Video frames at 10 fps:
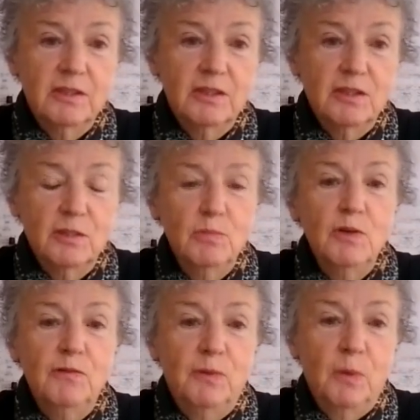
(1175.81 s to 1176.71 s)
to
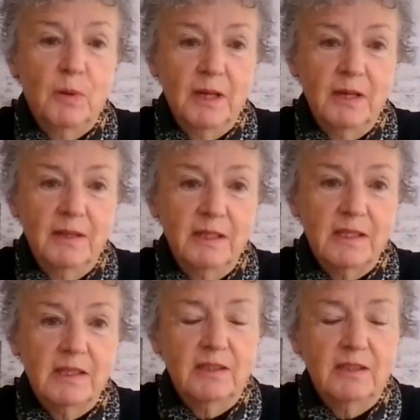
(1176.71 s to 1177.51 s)
move forward on this.